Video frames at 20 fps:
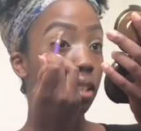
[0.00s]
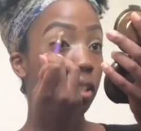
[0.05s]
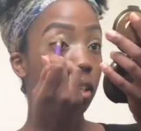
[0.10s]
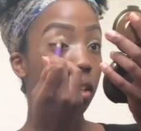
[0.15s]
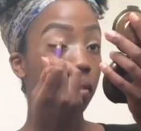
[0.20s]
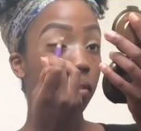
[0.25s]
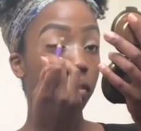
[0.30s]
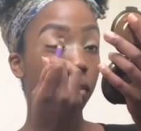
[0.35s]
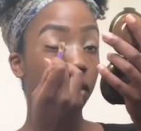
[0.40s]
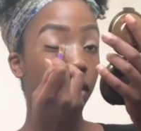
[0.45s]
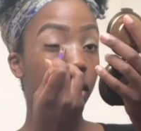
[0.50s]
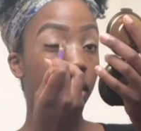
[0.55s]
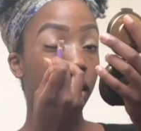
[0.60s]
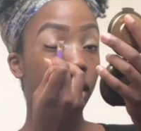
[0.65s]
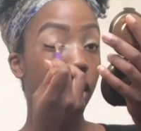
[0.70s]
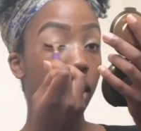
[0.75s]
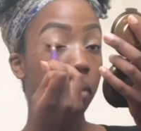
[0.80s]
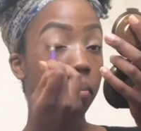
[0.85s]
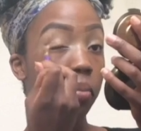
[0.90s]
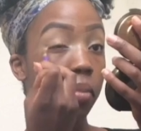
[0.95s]
definitely
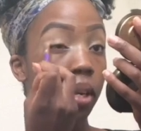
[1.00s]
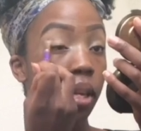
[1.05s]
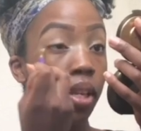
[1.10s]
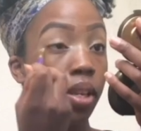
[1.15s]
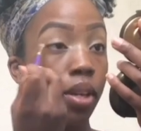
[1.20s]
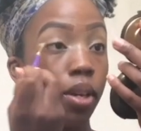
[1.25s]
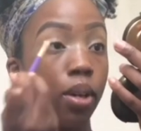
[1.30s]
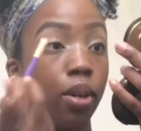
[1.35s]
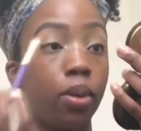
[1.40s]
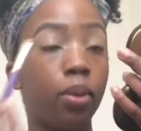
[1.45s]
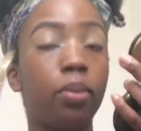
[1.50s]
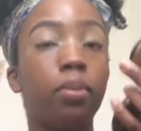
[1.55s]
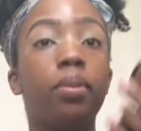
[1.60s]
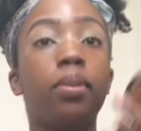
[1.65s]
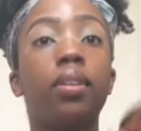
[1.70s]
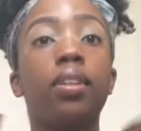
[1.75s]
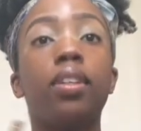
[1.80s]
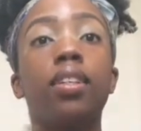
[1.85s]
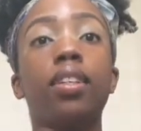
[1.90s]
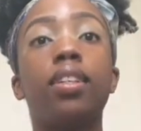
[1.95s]
let me know
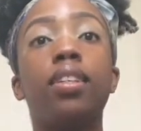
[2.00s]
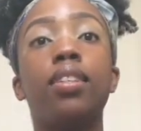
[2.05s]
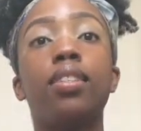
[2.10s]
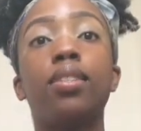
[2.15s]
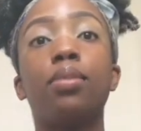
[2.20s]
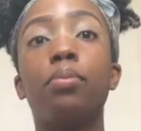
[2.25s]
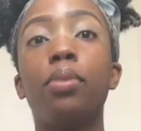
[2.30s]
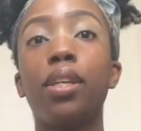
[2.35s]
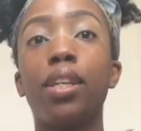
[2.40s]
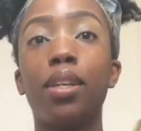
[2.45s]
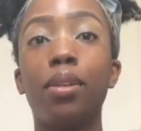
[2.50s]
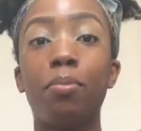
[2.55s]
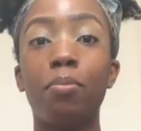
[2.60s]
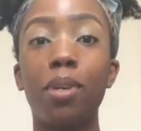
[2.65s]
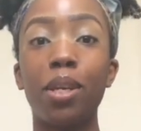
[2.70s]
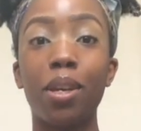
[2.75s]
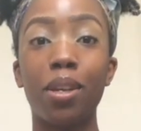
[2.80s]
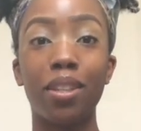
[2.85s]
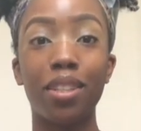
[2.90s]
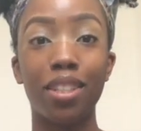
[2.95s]
because we can
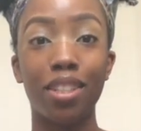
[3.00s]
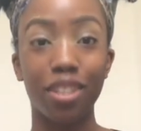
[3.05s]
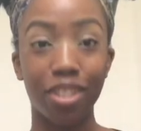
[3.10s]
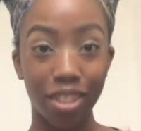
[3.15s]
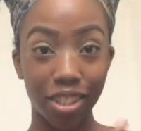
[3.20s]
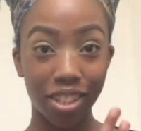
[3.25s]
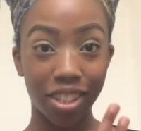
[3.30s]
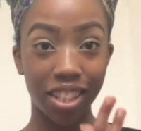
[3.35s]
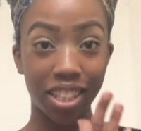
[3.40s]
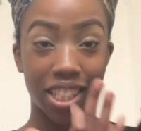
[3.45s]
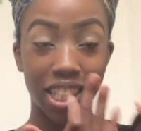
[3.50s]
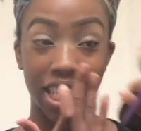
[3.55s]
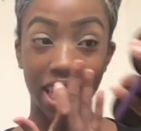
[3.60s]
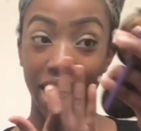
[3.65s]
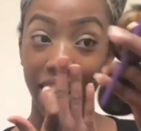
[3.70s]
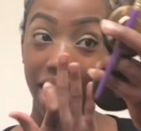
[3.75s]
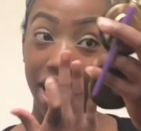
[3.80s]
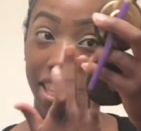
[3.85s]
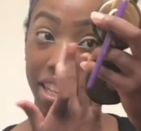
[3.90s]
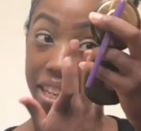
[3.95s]
be on this journey
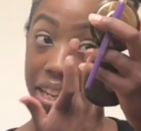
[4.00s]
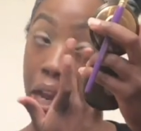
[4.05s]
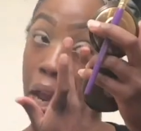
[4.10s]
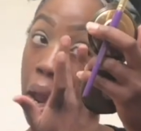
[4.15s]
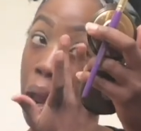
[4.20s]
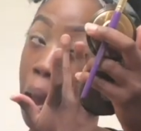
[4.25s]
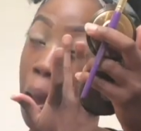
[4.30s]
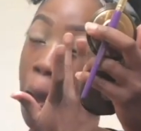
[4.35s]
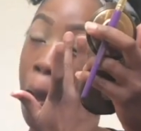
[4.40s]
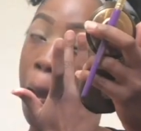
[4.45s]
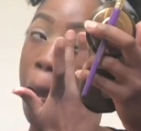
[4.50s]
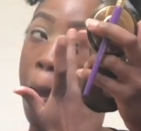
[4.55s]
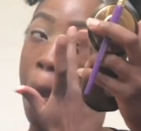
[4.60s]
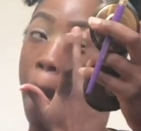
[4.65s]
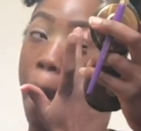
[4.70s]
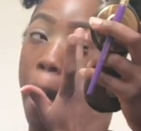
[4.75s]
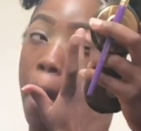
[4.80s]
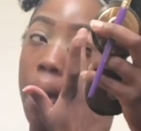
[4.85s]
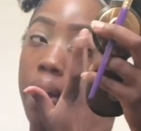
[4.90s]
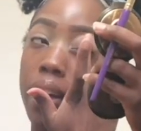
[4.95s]
together.
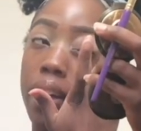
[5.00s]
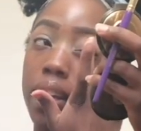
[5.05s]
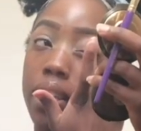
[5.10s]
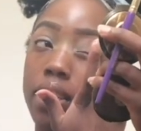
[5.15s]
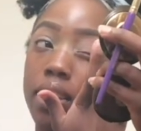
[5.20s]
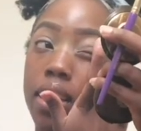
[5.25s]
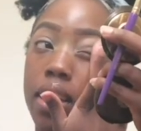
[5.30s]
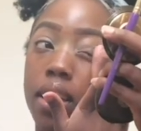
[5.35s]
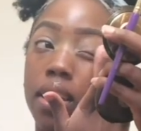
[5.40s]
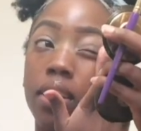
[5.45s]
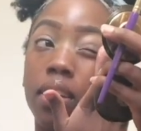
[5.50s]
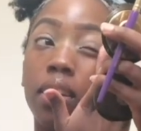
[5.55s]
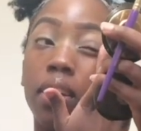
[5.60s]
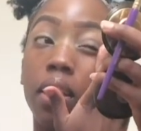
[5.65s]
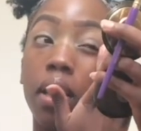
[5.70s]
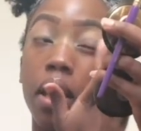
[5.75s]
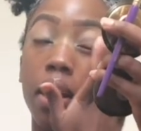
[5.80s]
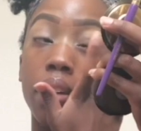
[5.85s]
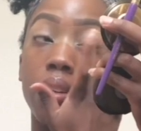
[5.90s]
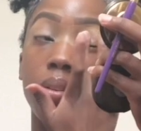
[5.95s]
Like I said,
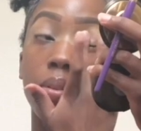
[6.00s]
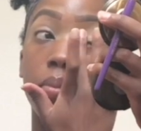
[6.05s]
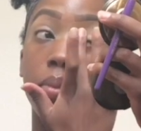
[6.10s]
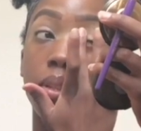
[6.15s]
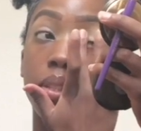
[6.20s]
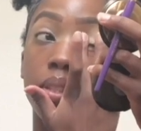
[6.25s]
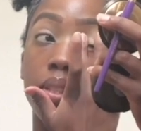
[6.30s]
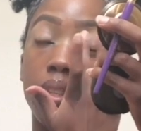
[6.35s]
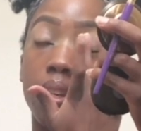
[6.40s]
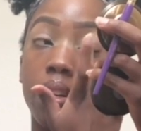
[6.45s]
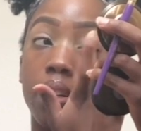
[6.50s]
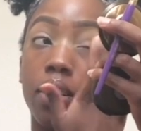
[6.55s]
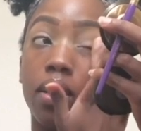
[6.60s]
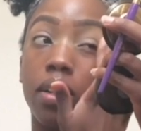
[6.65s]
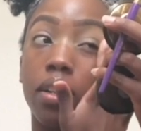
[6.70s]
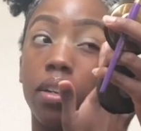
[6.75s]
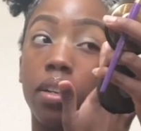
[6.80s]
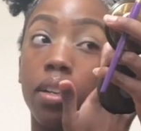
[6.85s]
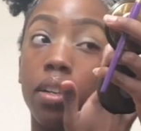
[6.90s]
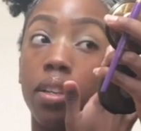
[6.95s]
I do want to
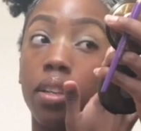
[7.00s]
start